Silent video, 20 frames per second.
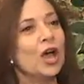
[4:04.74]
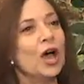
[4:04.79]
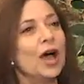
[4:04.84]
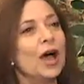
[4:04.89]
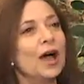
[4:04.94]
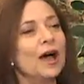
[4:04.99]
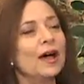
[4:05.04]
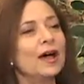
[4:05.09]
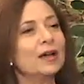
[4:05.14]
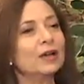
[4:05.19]

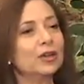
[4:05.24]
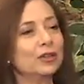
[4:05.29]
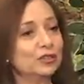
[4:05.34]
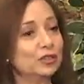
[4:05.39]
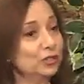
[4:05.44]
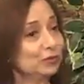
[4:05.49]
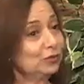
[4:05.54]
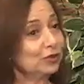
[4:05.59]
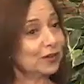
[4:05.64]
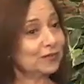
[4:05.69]
Because
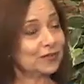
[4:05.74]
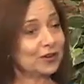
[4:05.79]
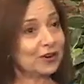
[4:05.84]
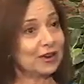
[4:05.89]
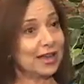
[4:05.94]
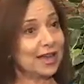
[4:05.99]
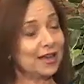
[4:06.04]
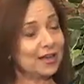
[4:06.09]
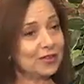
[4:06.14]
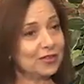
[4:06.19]
uh, you look
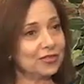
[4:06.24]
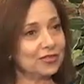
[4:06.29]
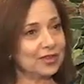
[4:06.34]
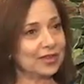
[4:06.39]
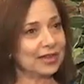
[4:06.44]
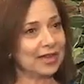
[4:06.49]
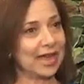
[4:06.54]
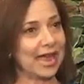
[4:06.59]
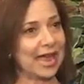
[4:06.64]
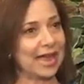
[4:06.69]
very
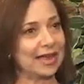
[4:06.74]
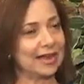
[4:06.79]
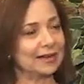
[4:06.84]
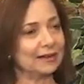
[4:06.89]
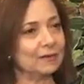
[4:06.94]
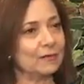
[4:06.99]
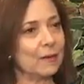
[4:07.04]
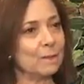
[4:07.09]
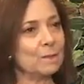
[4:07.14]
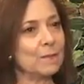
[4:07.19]
healthy,
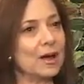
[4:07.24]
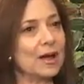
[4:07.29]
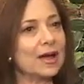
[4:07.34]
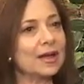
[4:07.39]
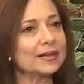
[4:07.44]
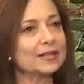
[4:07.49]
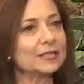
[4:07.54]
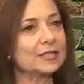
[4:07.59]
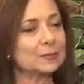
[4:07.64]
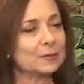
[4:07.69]
and
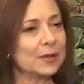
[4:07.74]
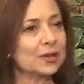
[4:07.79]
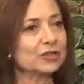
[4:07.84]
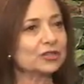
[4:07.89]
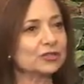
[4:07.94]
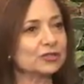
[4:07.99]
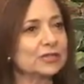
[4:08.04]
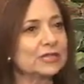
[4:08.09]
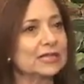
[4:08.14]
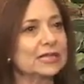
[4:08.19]
my
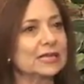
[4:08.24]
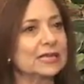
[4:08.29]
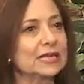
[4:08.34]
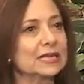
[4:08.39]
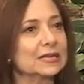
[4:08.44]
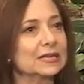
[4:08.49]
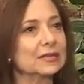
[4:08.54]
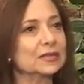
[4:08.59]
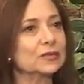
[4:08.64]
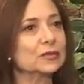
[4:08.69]
specialty
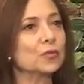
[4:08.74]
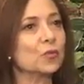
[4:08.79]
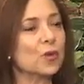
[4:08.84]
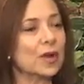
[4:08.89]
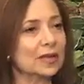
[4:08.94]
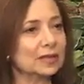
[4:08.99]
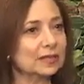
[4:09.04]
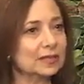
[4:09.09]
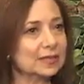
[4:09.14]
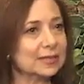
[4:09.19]
is
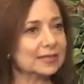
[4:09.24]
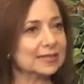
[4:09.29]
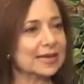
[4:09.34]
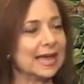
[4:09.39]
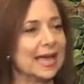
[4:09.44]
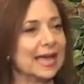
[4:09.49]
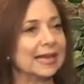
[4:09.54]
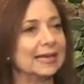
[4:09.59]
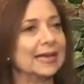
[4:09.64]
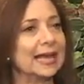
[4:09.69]
wellness
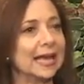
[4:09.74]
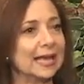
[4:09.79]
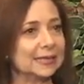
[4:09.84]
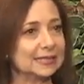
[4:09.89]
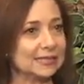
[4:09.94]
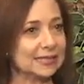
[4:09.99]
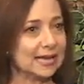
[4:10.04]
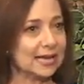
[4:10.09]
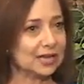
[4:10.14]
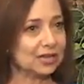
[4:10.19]
and
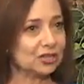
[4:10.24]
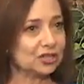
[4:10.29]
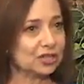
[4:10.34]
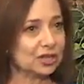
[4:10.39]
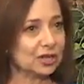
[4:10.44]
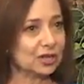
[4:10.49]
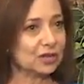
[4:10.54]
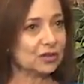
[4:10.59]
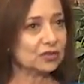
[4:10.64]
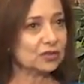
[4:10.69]

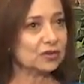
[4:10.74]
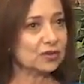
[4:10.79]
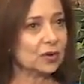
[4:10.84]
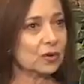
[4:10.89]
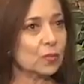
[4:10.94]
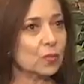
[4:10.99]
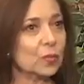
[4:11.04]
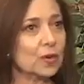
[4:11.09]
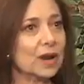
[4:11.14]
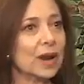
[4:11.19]
anti-aging.
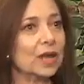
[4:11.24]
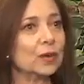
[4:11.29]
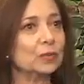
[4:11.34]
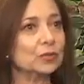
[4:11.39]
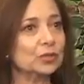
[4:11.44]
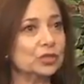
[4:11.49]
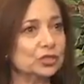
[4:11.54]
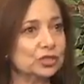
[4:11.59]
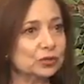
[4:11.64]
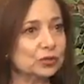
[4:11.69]
So what I
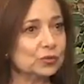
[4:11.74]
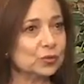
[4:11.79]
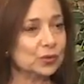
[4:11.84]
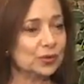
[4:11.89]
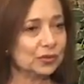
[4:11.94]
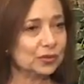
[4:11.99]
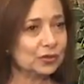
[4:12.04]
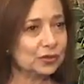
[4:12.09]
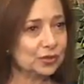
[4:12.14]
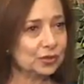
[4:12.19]
would do
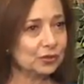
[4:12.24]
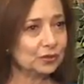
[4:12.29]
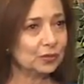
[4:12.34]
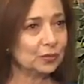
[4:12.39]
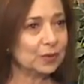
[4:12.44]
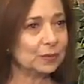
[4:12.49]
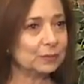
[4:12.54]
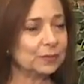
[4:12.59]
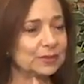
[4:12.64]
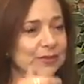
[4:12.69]
with oh.
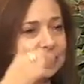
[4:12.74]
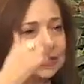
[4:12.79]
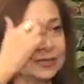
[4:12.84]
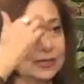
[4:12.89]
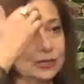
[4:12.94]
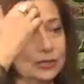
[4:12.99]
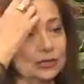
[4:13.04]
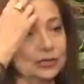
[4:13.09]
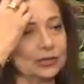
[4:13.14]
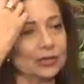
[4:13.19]
you in
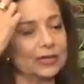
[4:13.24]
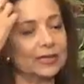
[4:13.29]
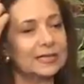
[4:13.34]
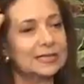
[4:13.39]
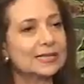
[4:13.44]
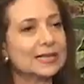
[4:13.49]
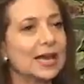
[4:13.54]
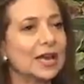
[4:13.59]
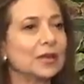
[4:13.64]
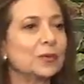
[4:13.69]
particular
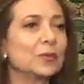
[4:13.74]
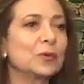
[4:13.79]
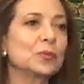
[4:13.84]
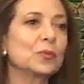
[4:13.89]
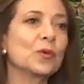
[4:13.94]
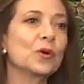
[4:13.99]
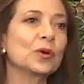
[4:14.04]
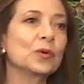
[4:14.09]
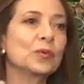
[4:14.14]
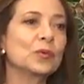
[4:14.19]
is I would
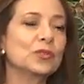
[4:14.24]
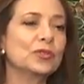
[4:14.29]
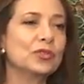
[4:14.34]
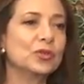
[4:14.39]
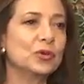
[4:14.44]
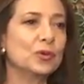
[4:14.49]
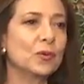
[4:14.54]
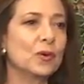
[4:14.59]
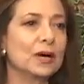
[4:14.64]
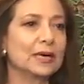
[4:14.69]
work with
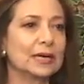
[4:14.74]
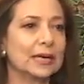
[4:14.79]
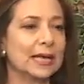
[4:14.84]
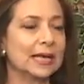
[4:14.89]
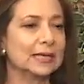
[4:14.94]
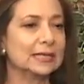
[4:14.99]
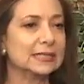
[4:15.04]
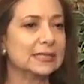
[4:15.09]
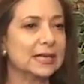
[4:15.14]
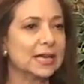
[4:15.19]
you on an
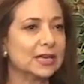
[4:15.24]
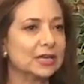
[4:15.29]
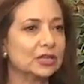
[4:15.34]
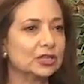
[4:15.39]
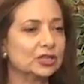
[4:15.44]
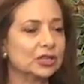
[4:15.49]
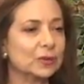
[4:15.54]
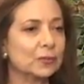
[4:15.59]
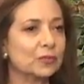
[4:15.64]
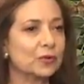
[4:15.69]

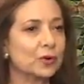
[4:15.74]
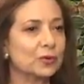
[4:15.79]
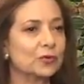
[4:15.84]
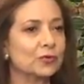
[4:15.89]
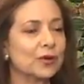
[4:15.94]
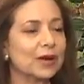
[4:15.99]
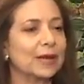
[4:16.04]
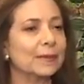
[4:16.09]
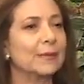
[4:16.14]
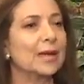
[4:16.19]
anti-aging
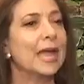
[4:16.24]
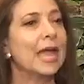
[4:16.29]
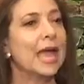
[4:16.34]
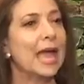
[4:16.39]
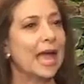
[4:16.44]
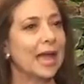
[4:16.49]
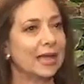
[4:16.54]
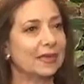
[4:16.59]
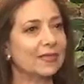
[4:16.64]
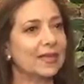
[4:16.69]
program,
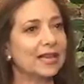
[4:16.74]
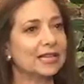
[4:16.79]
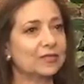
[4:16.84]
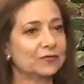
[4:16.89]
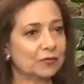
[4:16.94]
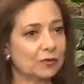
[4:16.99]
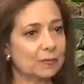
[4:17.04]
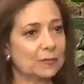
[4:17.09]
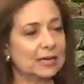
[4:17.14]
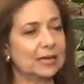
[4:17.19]
and that's
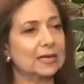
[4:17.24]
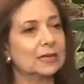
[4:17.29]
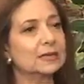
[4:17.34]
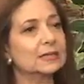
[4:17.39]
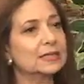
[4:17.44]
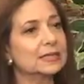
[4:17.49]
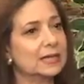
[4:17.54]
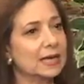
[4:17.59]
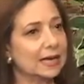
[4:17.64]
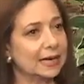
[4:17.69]
from the
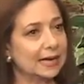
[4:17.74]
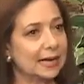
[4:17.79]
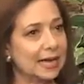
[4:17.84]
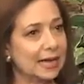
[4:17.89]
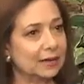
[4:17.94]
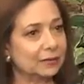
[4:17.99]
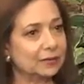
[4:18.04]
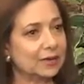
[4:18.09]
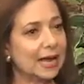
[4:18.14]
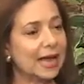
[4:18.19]
inside
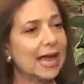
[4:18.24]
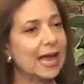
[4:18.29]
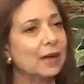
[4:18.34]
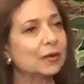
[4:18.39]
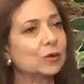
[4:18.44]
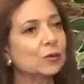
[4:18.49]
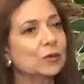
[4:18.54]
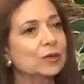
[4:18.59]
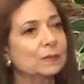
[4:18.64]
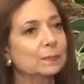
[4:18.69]
out.
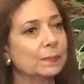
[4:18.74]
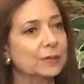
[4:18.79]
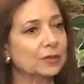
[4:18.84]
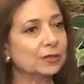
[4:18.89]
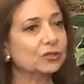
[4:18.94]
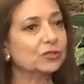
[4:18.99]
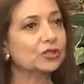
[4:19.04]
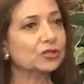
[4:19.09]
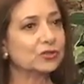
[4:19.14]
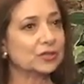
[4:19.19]
How do we
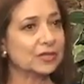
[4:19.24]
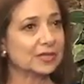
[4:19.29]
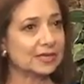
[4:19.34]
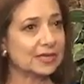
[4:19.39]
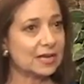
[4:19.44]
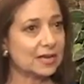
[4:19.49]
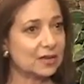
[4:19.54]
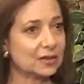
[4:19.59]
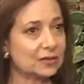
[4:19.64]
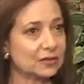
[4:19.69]
build your
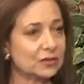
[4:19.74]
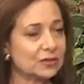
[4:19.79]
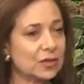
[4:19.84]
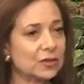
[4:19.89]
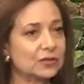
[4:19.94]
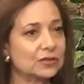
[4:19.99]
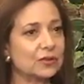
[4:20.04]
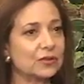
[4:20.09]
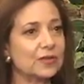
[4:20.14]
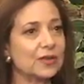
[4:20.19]
cells
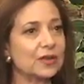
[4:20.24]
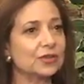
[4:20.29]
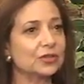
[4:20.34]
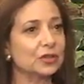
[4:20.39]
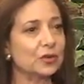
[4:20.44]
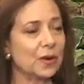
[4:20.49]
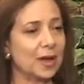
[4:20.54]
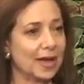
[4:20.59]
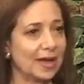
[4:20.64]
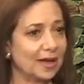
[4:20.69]
so that
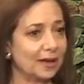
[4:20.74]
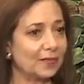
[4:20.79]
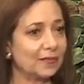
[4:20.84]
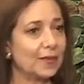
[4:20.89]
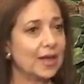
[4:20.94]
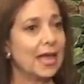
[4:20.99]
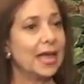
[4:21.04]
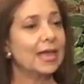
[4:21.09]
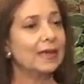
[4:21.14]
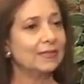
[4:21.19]
you have
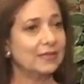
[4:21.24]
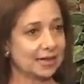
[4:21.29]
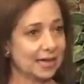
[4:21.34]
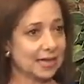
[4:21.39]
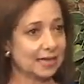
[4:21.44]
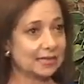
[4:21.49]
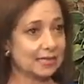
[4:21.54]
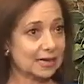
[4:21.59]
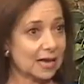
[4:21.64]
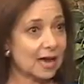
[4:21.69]
the
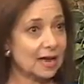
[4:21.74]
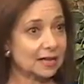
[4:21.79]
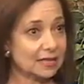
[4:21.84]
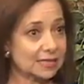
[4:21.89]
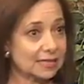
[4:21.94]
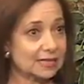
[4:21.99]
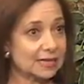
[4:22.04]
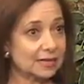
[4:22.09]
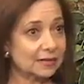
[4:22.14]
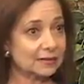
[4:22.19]

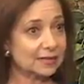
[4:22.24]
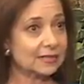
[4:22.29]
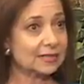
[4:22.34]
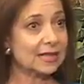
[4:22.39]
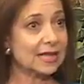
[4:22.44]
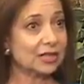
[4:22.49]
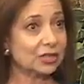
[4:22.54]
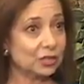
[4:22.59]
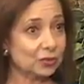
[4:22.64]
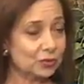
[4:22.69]
antioxidants
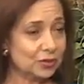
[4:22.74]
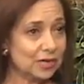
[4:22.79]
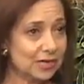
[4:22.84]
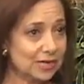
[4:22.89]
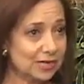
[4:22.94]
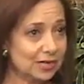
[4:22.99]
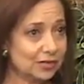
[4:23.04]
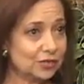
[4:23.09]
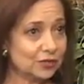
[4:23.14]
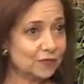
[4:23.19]
that you
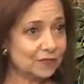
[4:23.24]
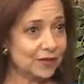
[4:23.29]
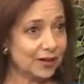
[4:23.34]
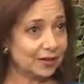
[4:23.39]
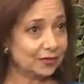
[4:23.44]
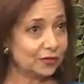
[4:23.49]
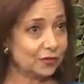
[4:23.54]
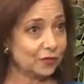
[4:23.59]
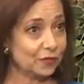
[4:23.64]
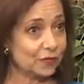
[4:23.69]
need to
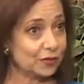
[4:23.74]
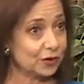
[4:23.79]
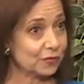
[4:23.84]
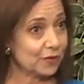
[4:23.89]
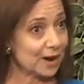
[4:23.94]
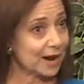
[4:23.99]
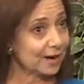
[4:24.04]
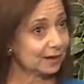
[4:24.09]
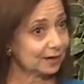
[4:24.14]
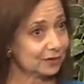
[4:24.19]
fight the free
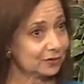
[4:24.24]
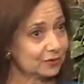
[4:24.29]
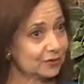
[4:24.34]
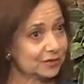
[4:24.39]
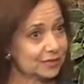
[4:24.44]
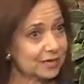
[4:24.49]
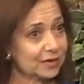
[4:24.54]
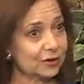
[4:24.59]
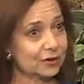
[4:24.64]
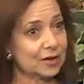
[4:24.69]

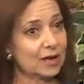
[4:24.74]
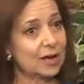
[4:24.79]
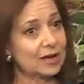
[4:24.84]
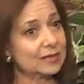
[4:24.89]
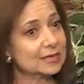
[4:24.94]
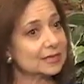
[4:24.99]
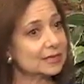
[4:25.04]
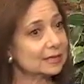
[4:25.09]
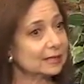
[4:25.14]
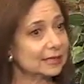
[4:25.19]
radicals that are
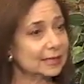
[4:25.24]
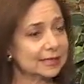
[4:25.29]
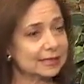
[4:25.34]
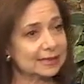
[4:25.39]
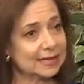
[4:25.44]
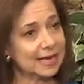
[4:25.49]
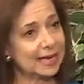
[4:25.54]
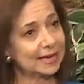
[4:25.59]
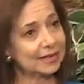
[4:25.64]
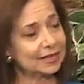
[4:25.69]
constantly
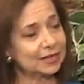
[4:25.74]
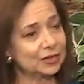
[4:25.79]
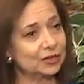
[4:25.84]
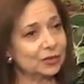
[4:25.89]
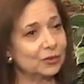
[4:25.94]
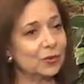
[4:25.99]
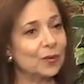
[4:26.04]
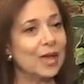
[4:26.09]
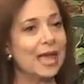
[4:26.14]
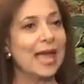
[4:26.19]
attacking
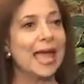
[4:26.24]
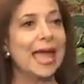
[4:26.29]
you?